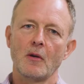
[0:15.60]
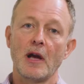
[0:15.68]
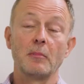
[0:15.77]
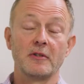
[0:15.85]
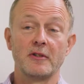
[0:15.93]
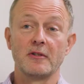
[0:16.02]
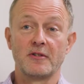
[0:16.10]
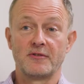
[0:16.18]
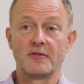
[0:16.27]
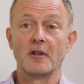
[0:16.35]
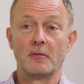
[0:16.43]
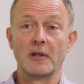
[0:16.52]
Hampleton
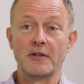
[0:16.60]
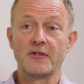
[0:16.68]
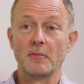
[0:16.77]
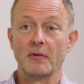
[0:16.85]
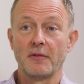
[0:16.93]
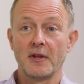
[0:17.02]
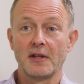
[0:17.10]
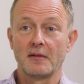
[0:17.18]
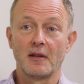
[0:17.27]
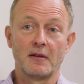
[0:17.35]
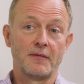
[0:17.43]
does a really simple thing.